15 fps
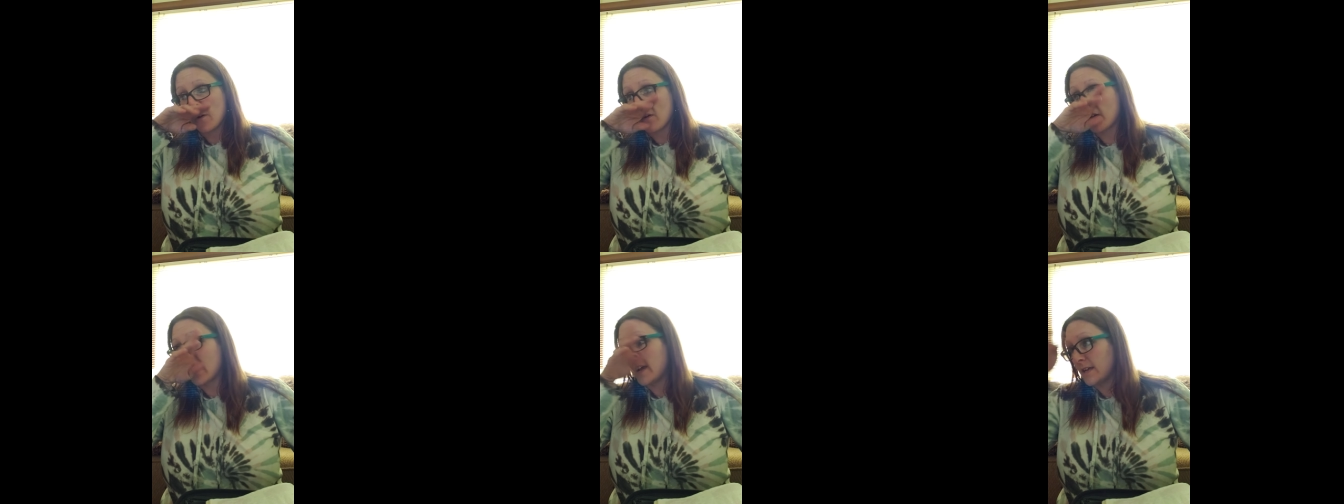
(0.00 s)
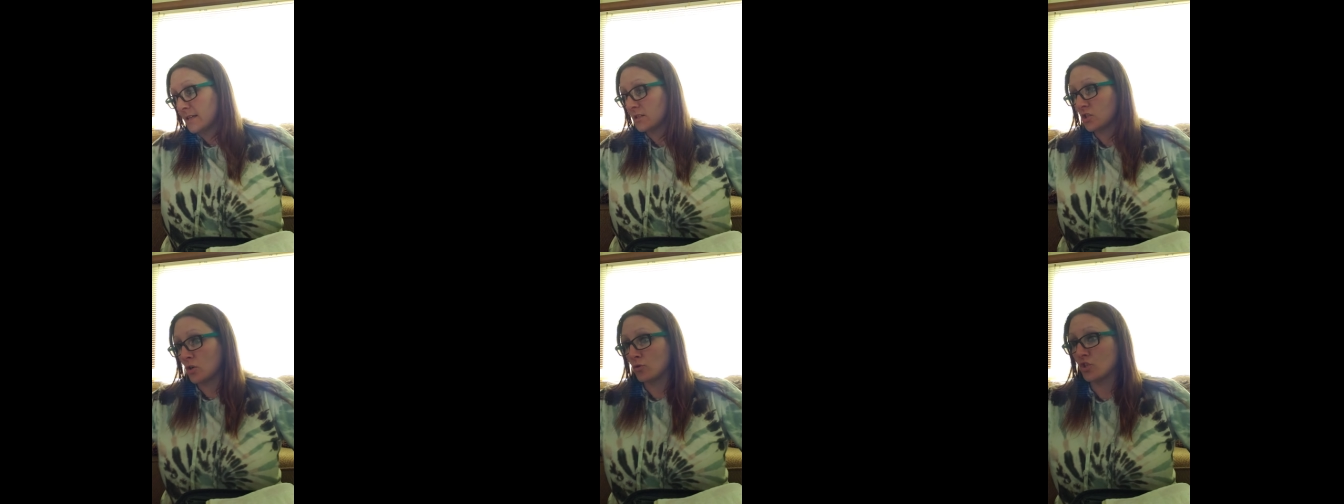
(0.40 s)
Okay,
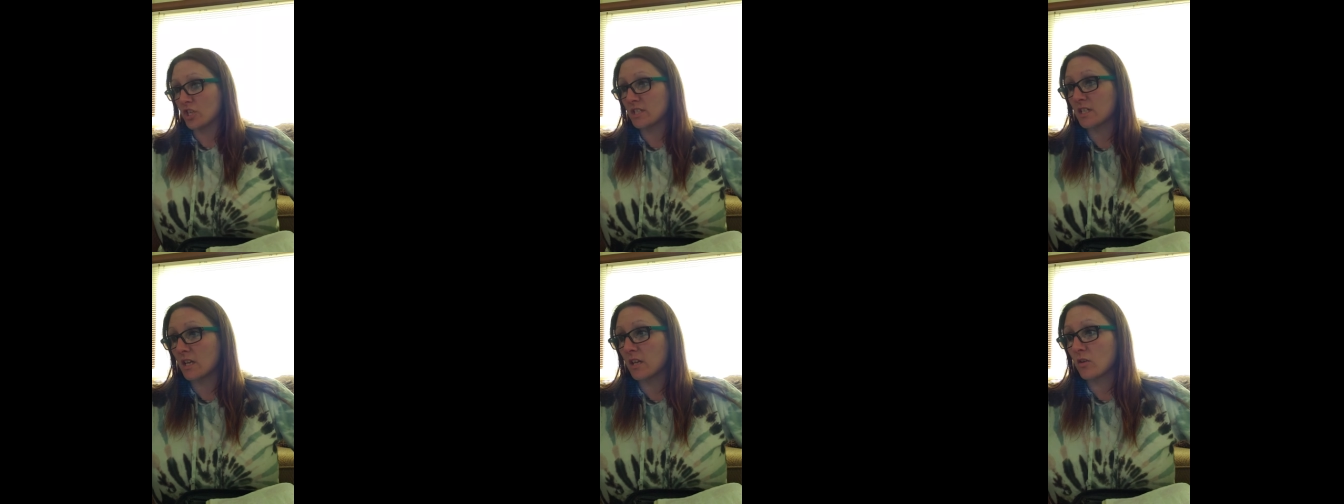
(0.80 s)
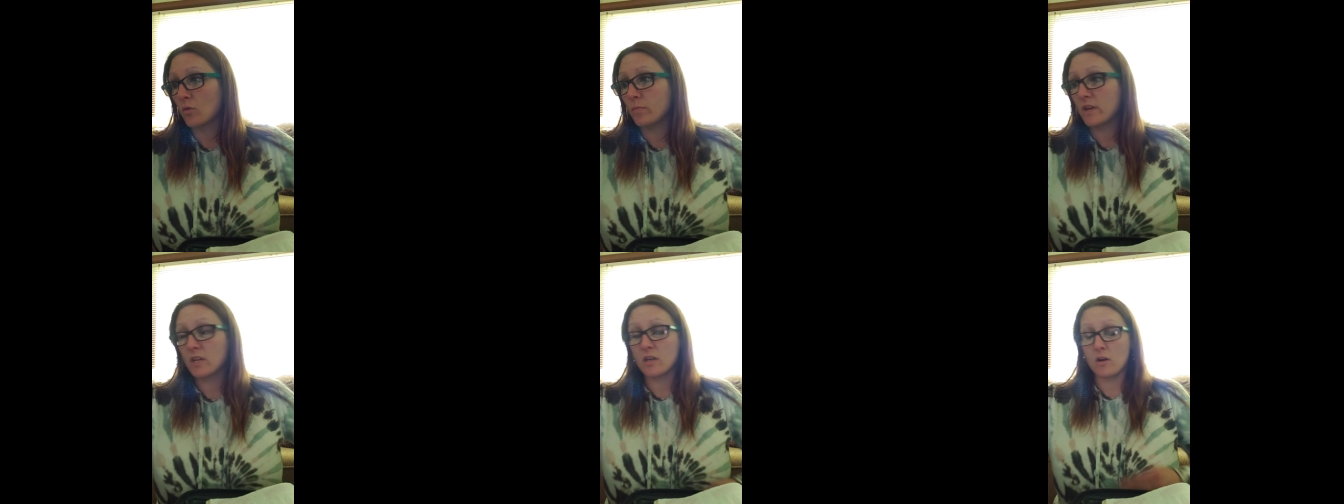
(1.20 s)
so just a little
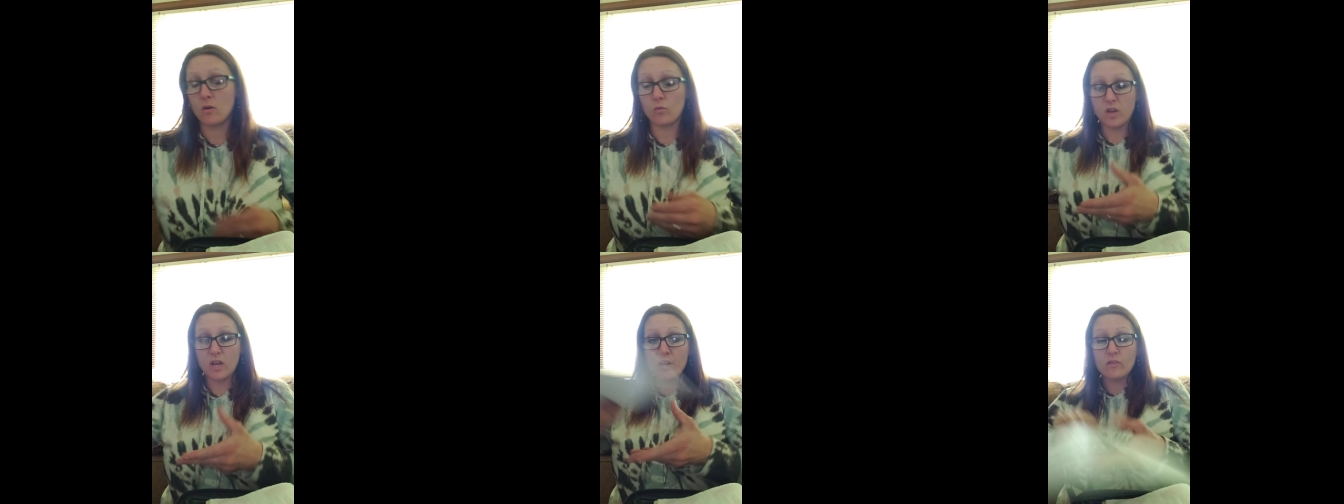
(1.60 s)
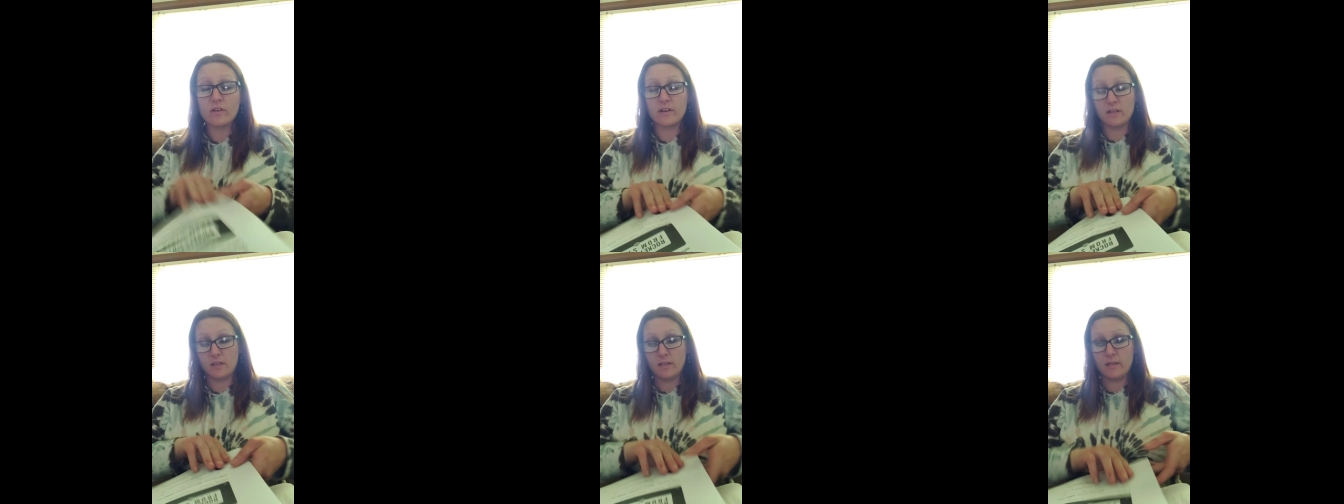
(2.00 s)
bit ago,
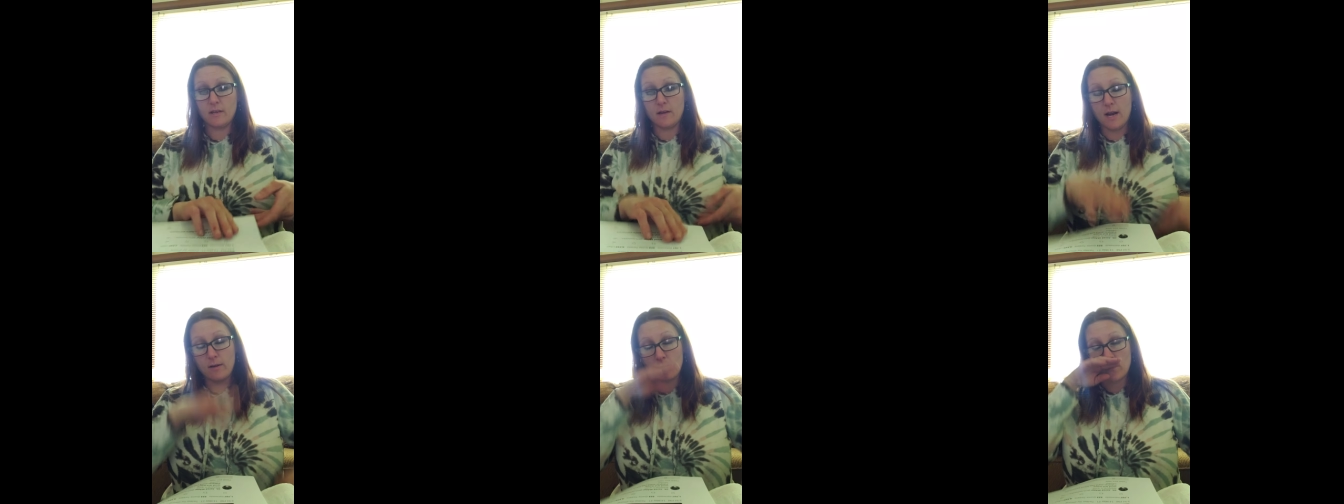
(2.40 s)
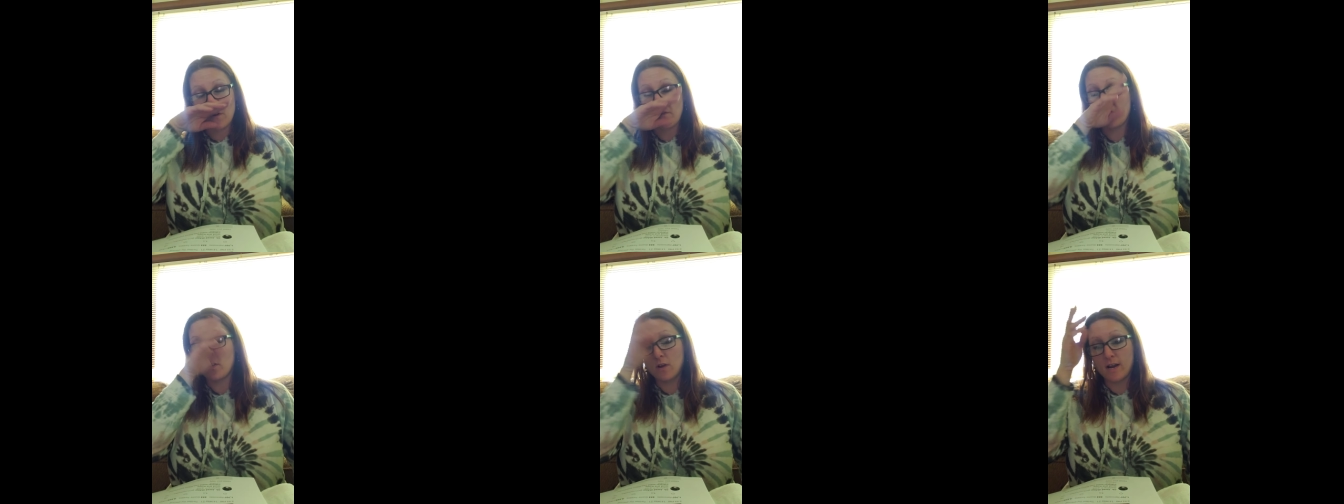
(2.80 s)
literally, I don't know
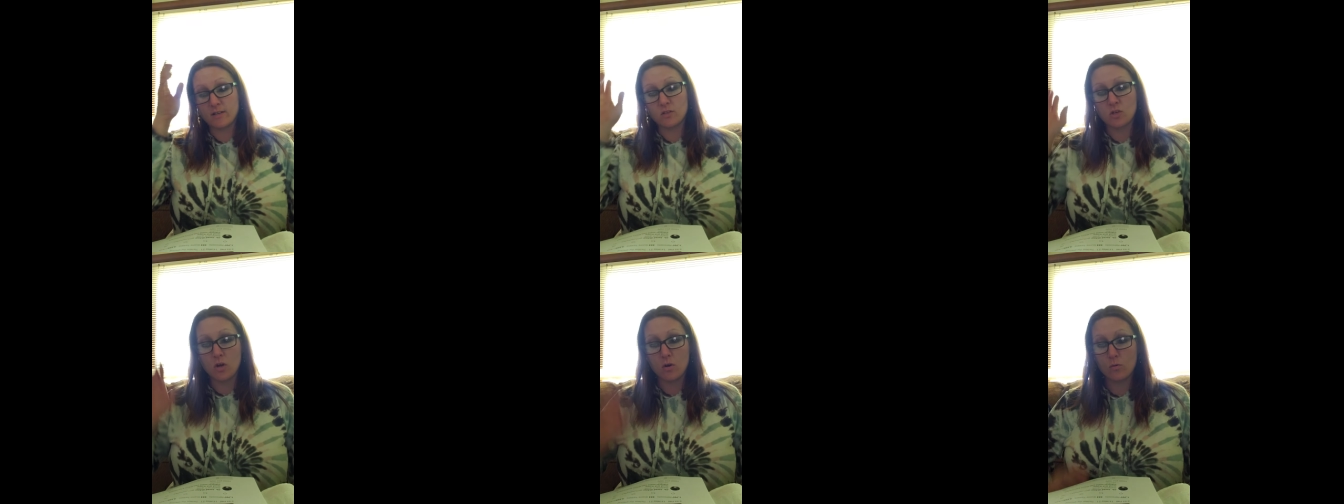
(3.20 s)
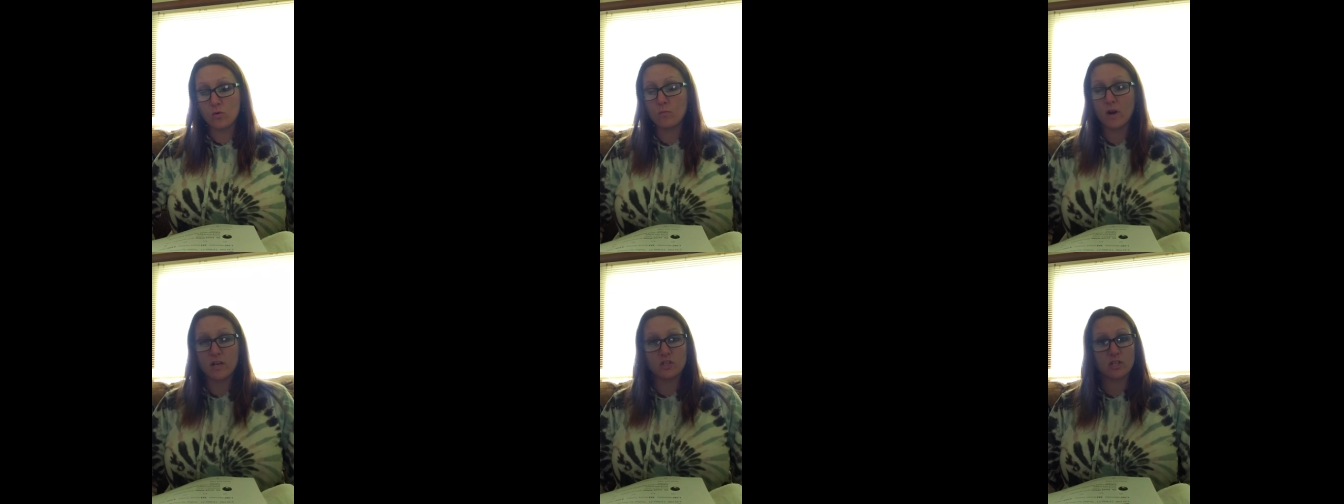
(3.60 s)
if you guys know who
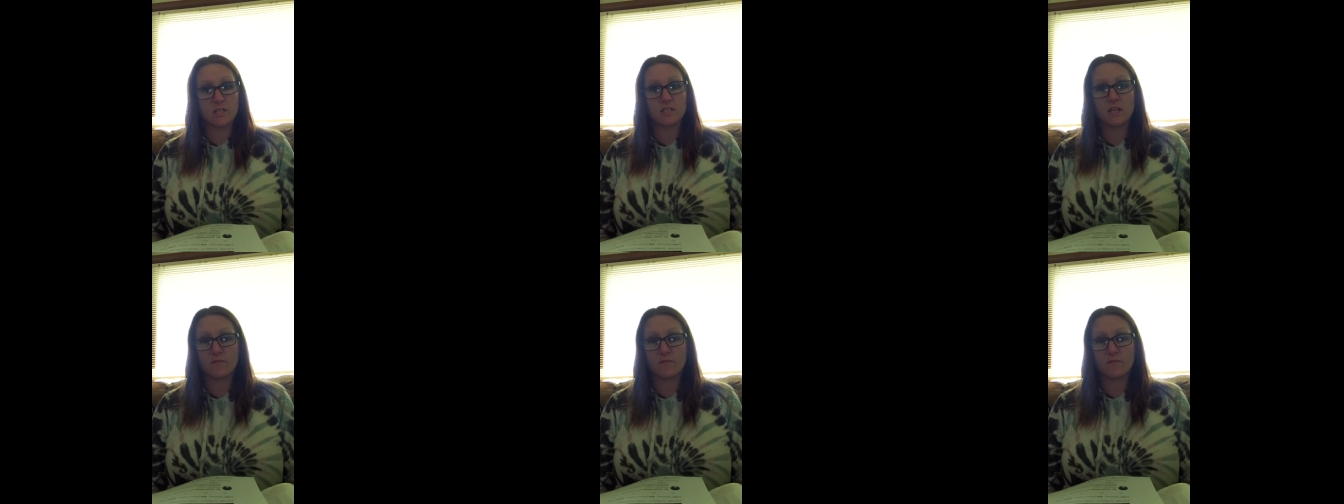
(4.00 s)
Misha is.